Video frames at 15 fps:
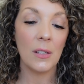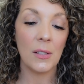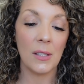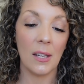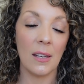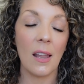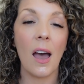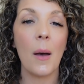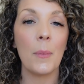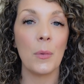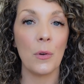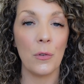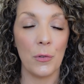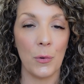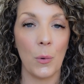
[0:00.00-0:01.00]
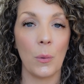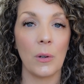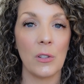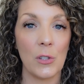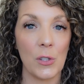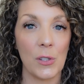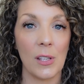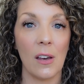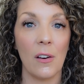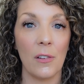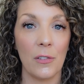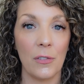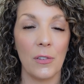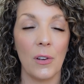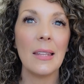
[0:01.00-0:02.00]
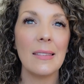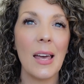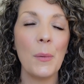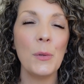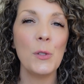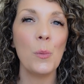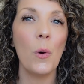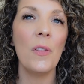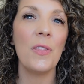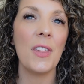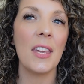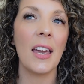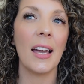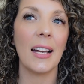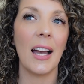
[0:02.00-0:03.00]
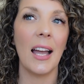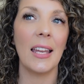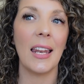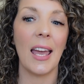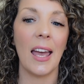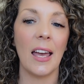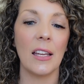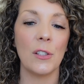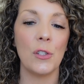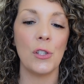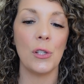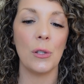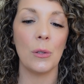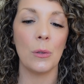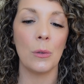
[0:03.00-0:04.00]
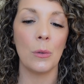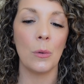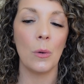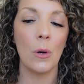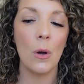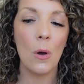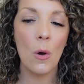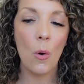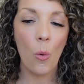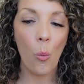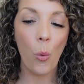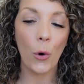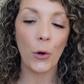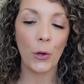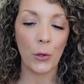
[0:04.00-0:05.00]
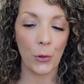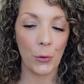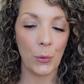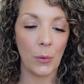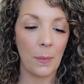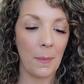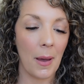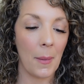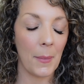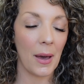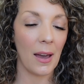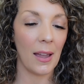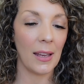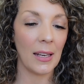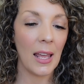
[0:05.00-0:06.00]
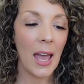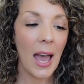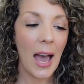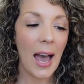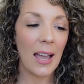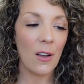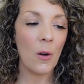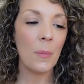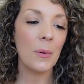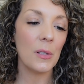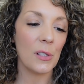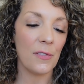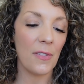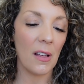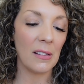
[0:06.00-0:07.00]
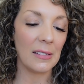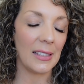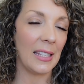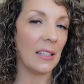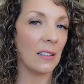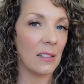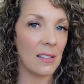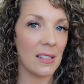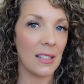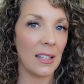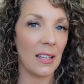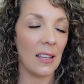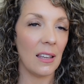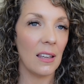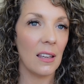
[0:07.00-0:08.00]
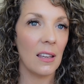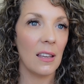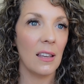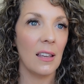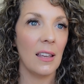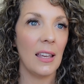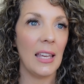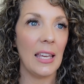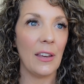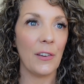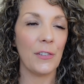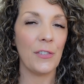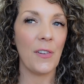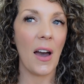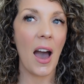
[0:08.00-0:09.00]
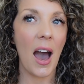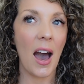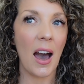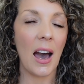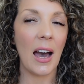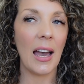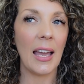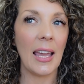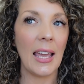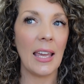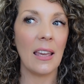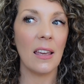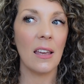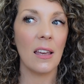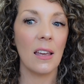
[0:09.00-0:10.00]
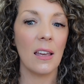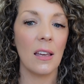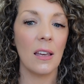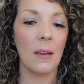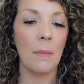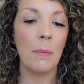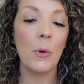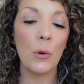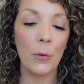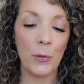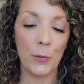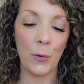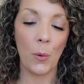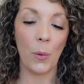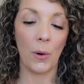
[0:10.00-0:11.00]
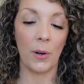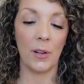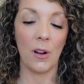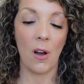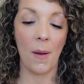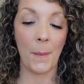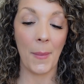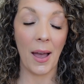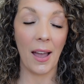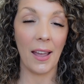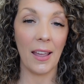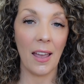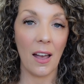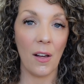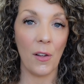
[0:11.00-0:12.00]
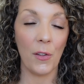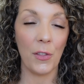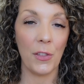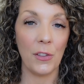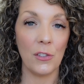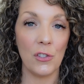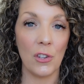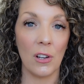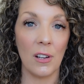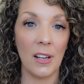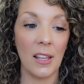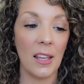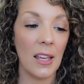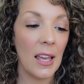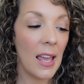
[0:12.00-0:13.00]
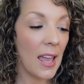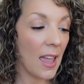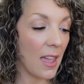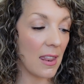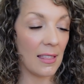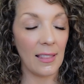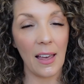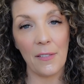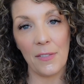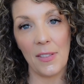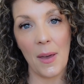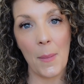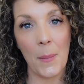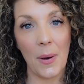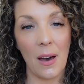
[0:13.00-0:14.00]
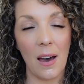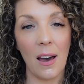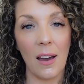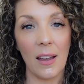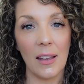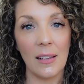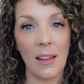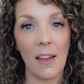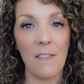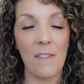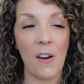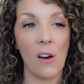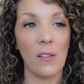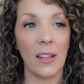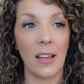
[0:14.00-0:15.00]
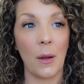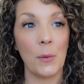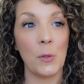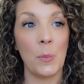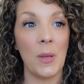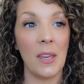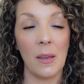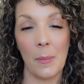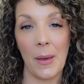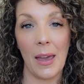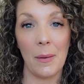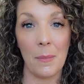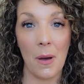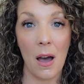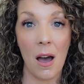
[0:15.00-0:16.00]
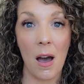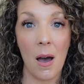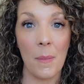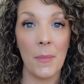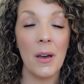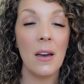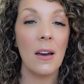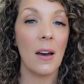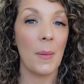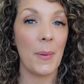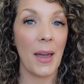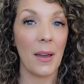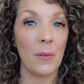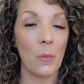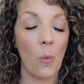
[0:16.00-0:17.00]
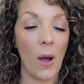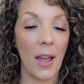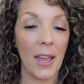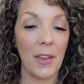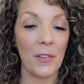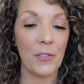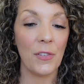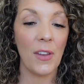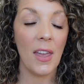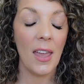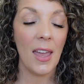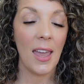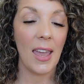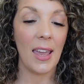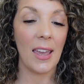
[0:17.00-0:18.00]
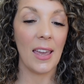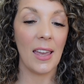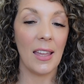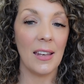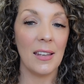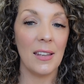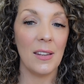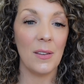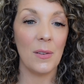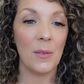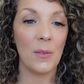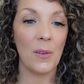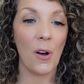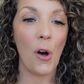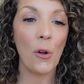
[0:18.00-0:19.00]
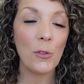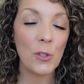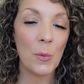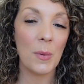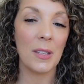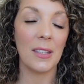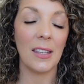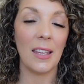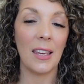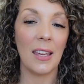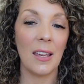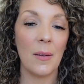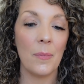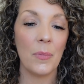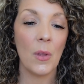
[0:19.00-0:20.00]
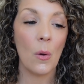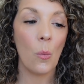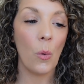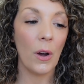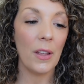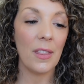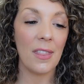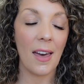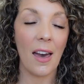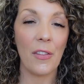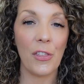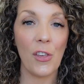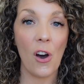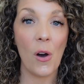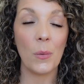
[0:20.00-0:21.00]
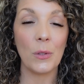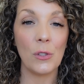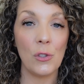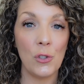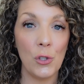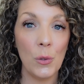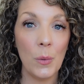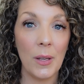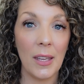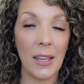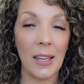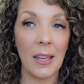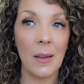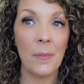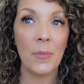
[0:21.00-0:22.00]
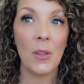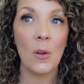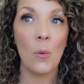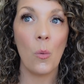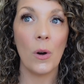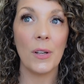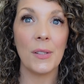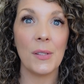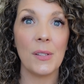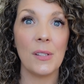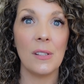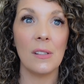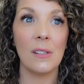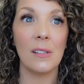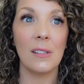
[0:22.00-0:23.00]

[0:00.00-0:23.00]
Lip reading: to not move forward yourself. That was one thing I kind of had to work through in my mind. I almost felt guilty if I moved forward on my health journey and left them behind. I felt like I was being a bad mom, a bad wife, and ultimately what that thought was doing was